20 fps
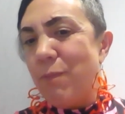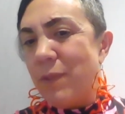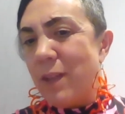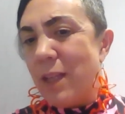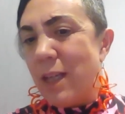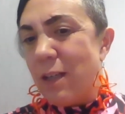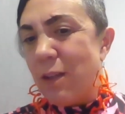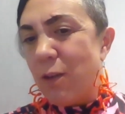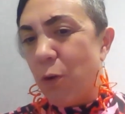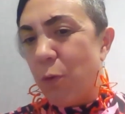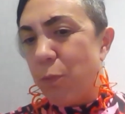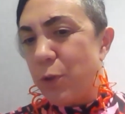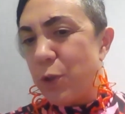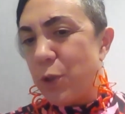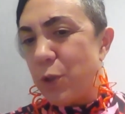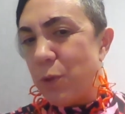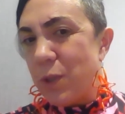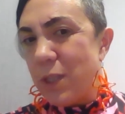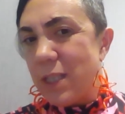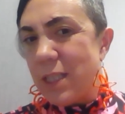
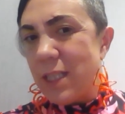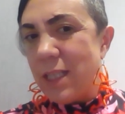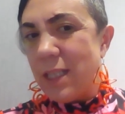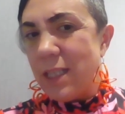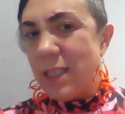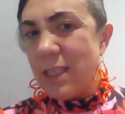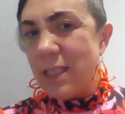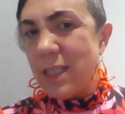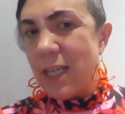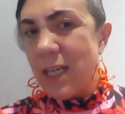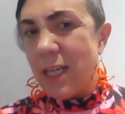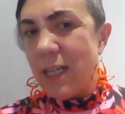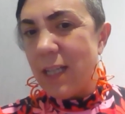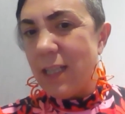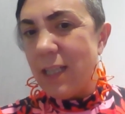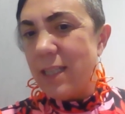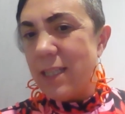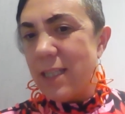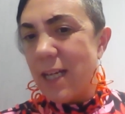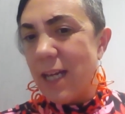opportunities and
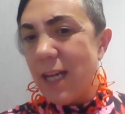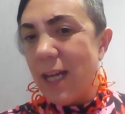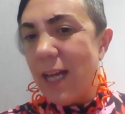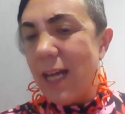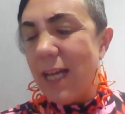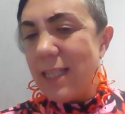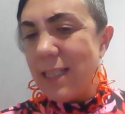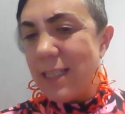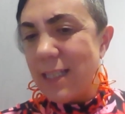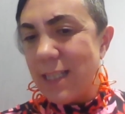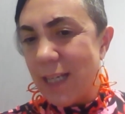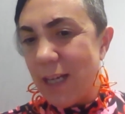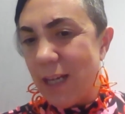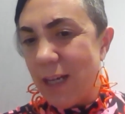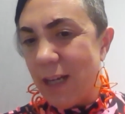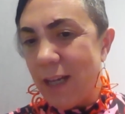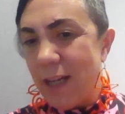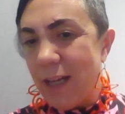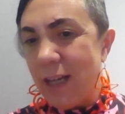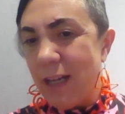
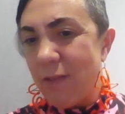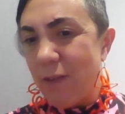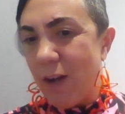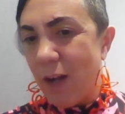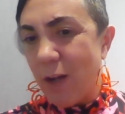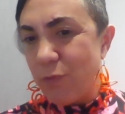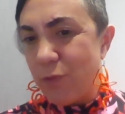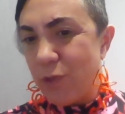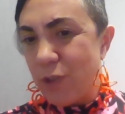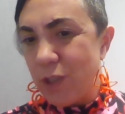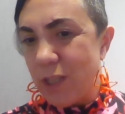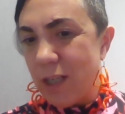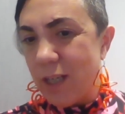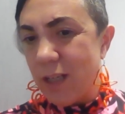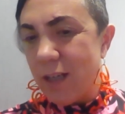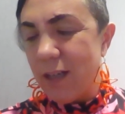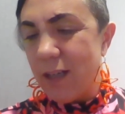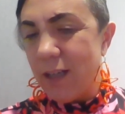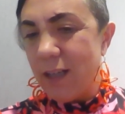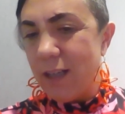around
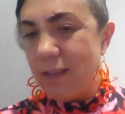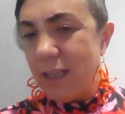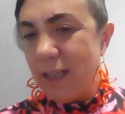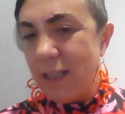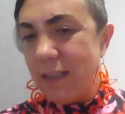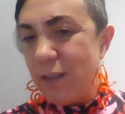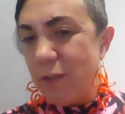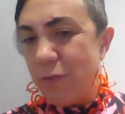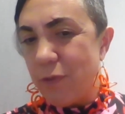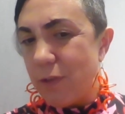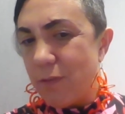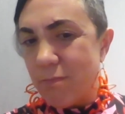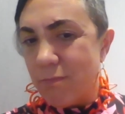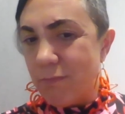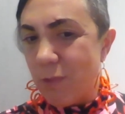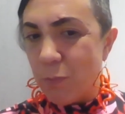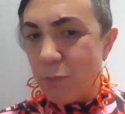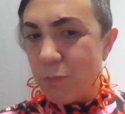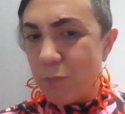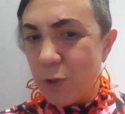and different
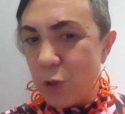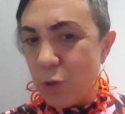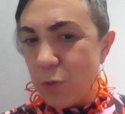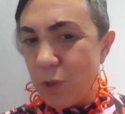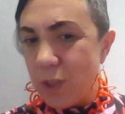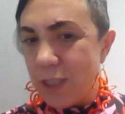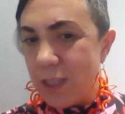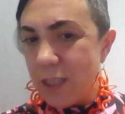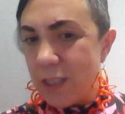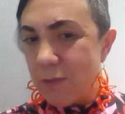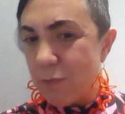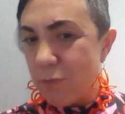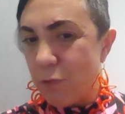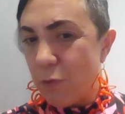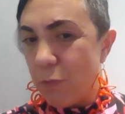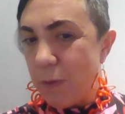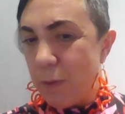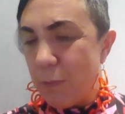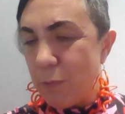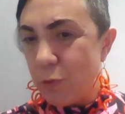opportunities for
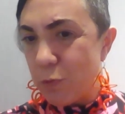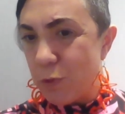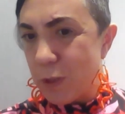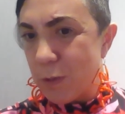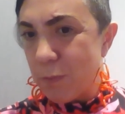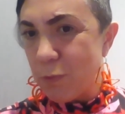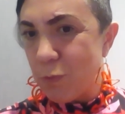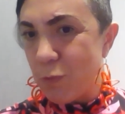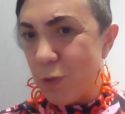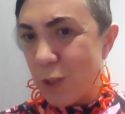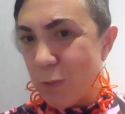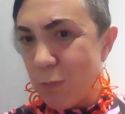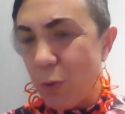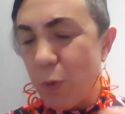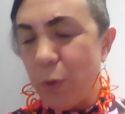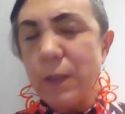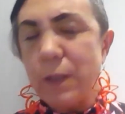people to exploit.